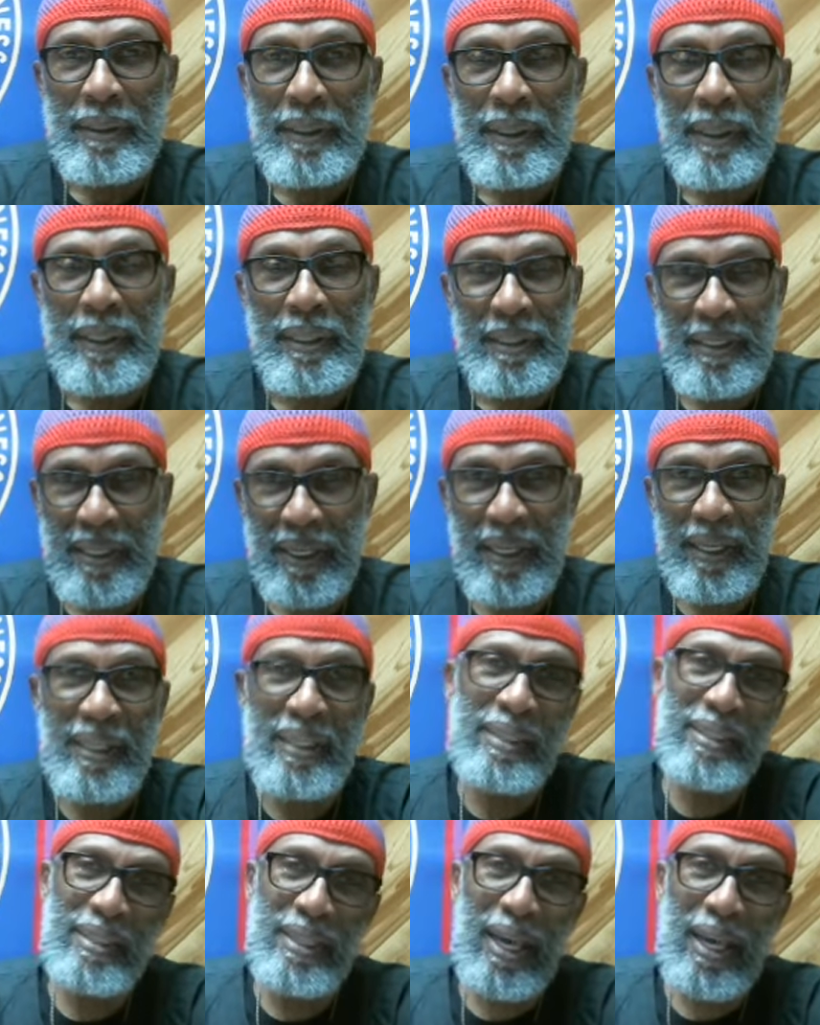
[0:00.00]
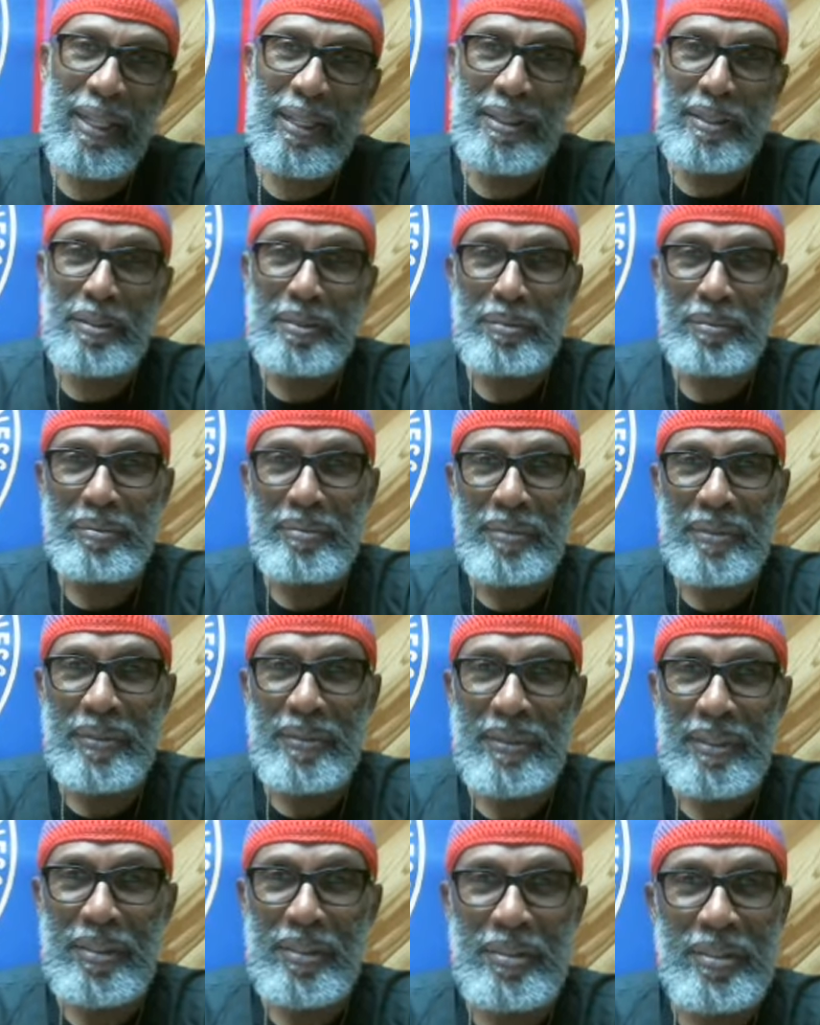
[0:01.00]
And he said, he's selling them.
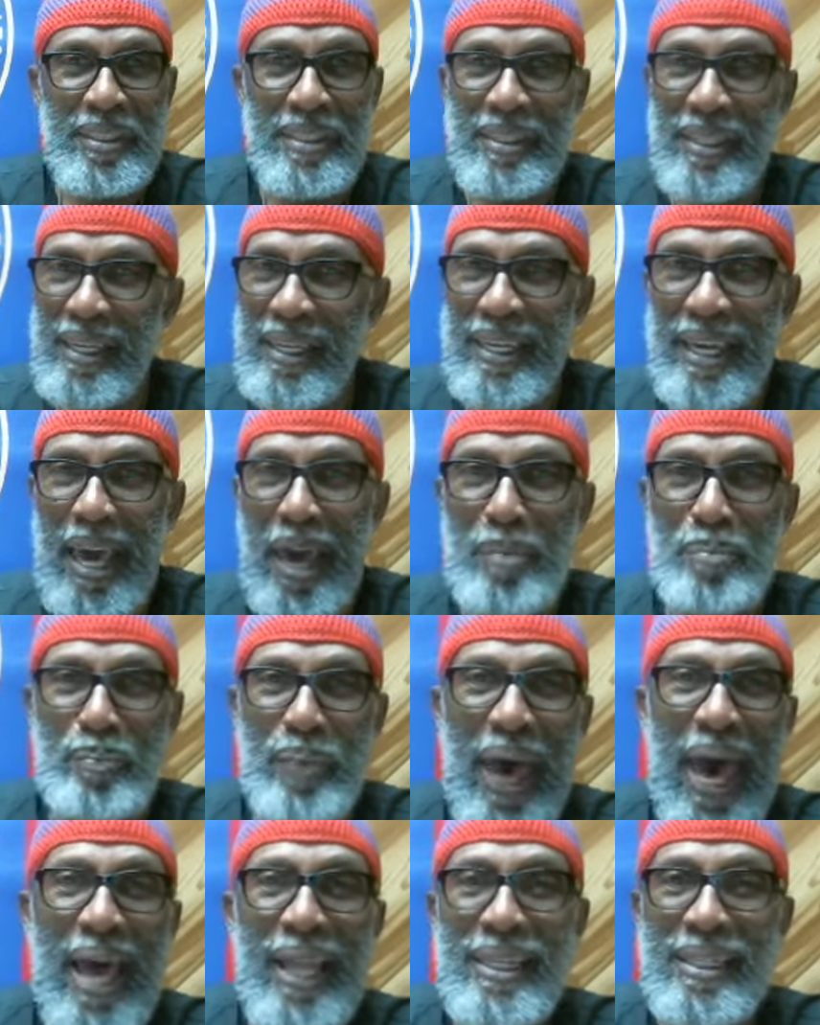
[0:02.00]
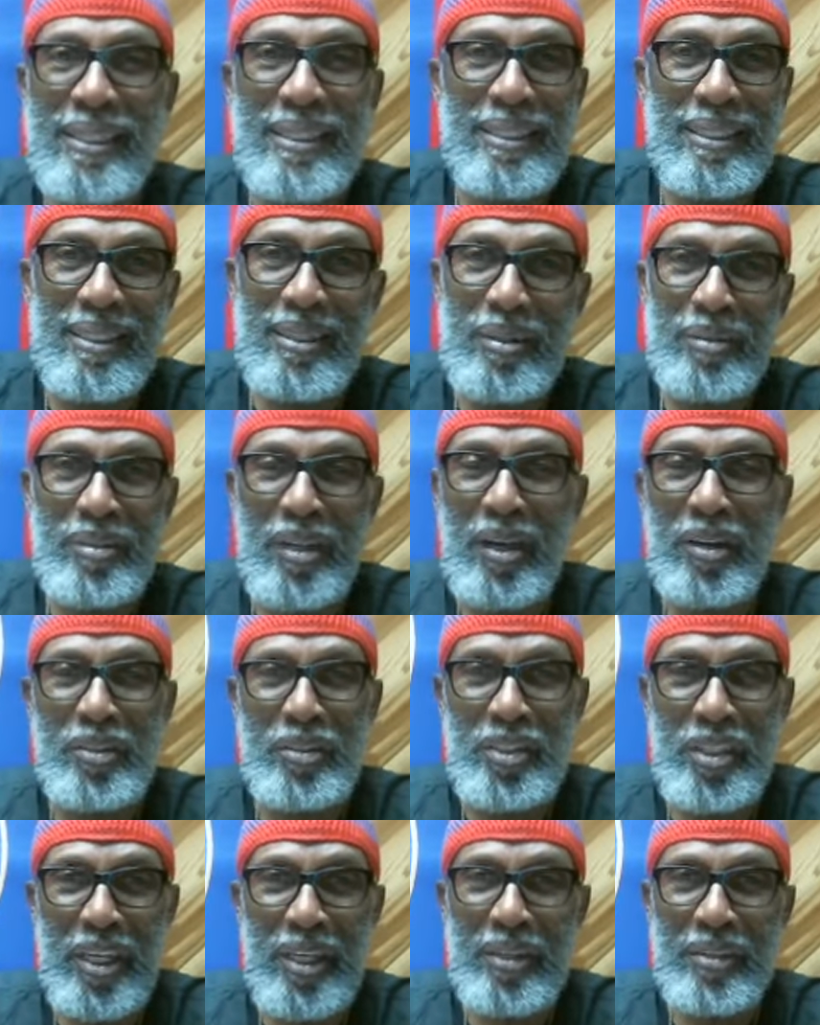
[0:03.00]
Because he said he got pallets of, of,
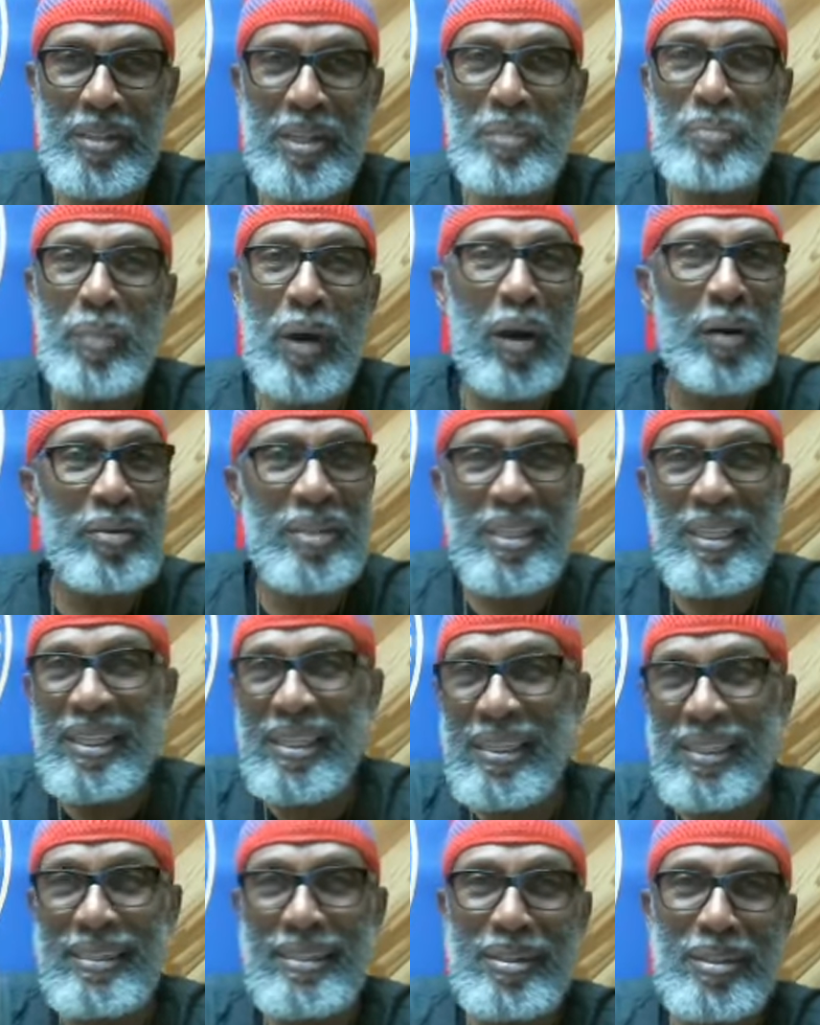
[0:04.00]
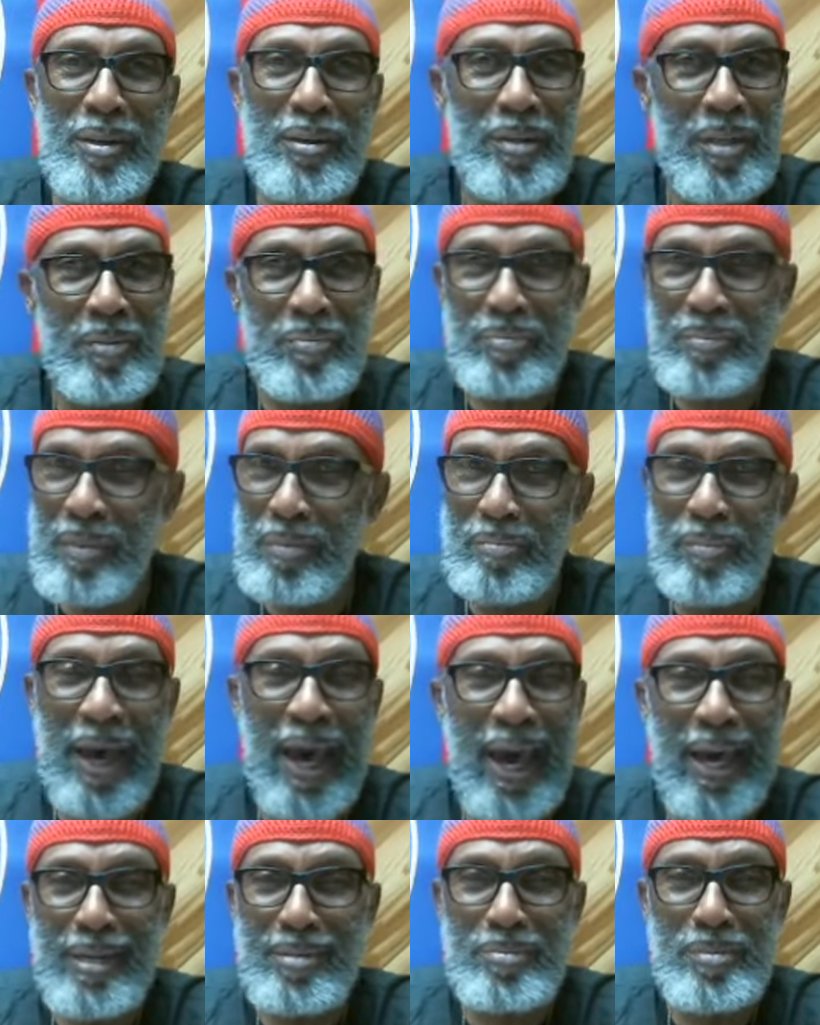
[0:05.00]
shells he bought years ago. He been
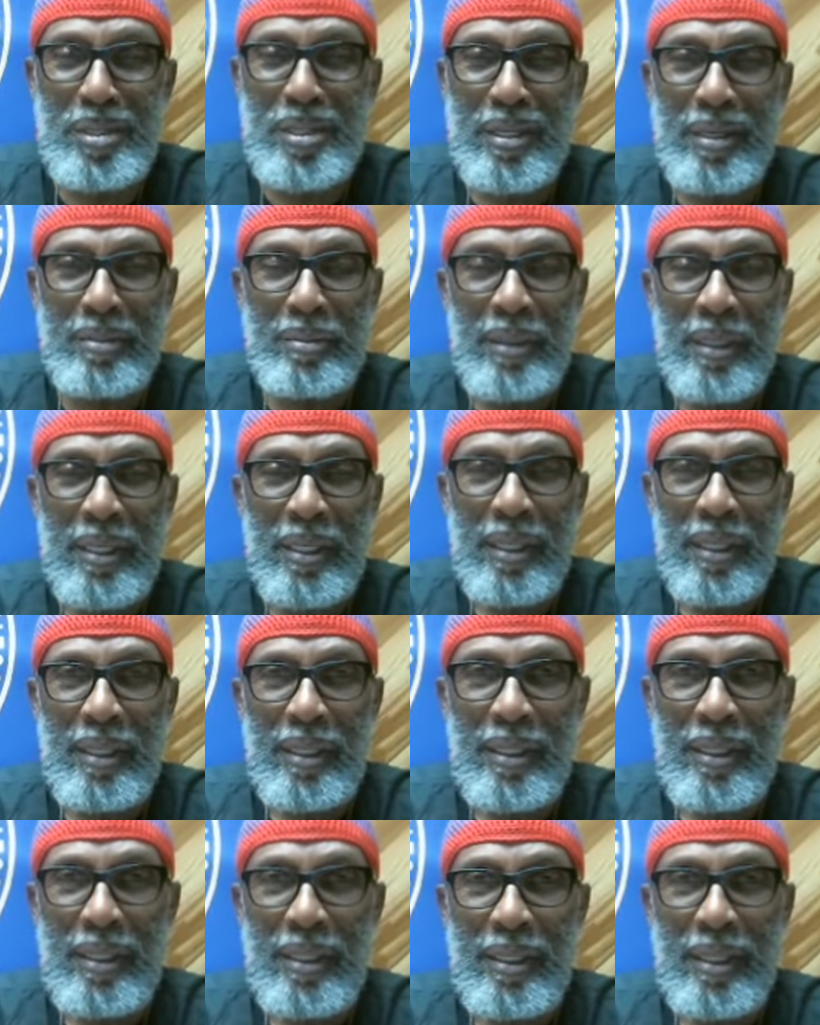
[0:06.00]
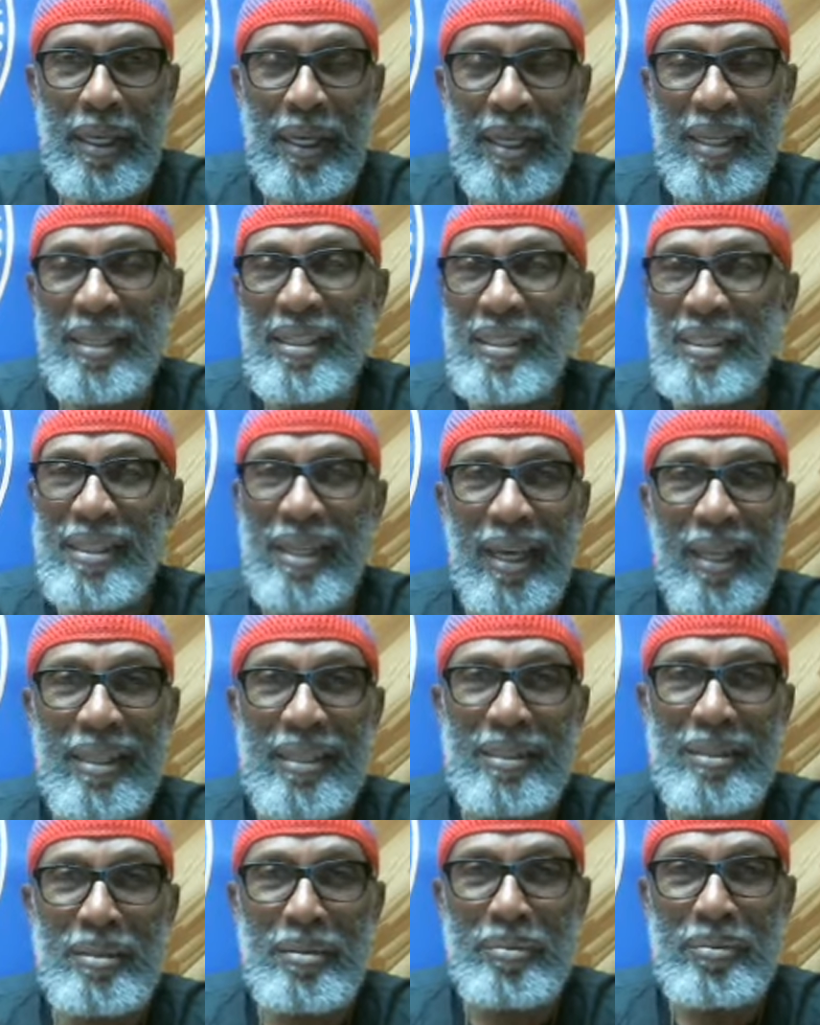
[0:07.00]
buying them up. And he's selling
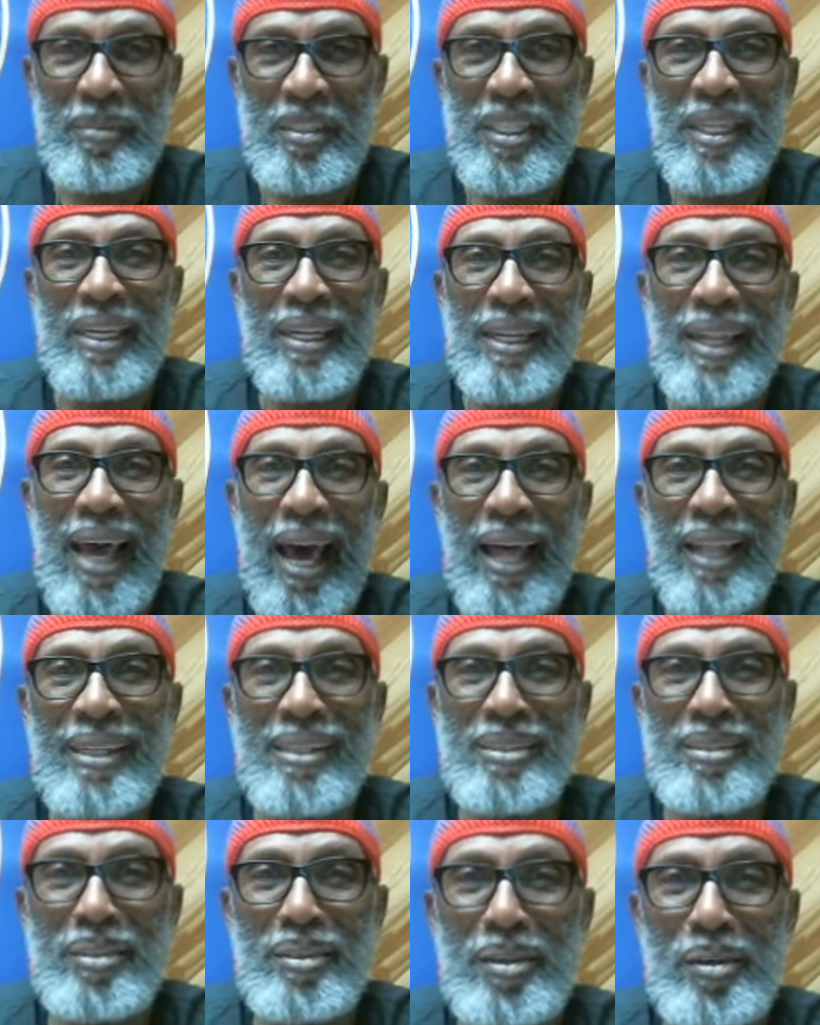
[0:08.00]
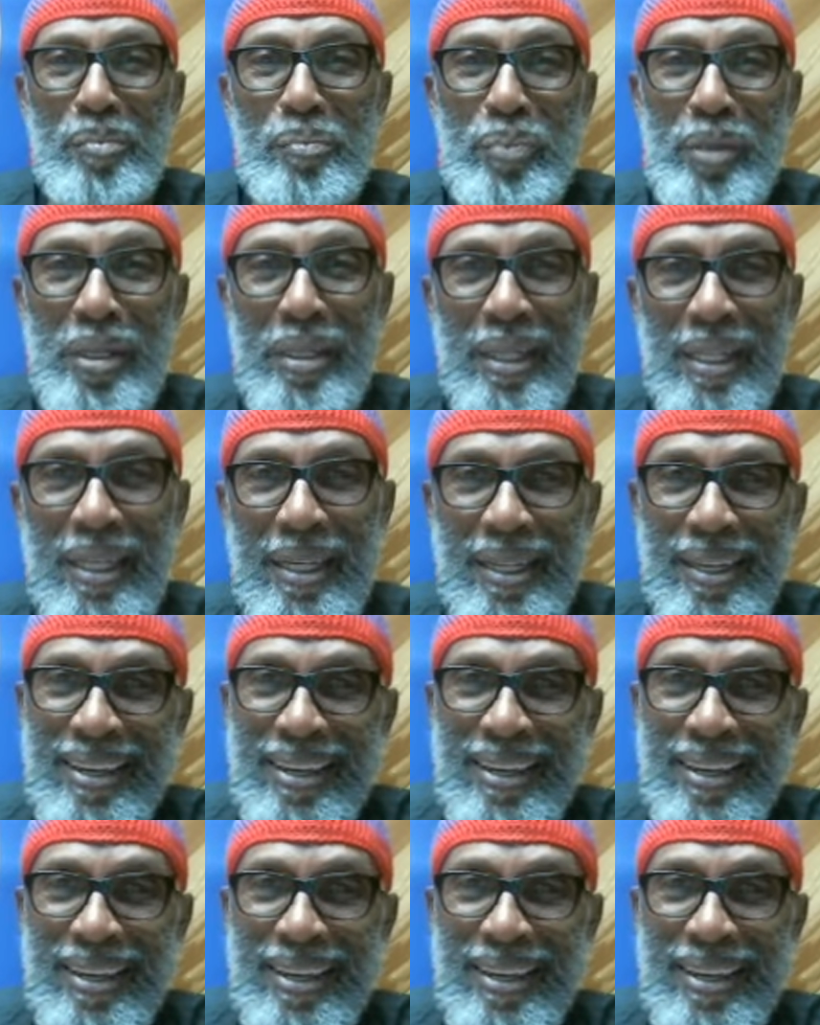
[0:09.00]
them. $10 a, a bullet.